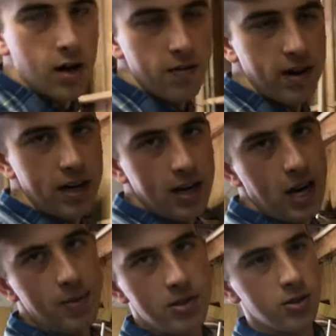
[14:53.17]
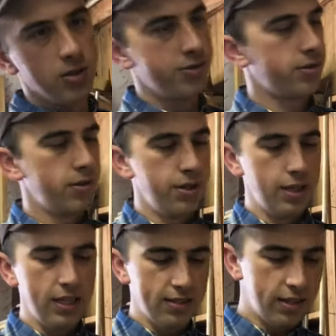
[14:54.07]
are very common tools. Mm-hmm. You
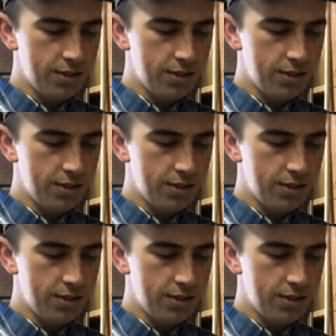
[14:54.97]
can easily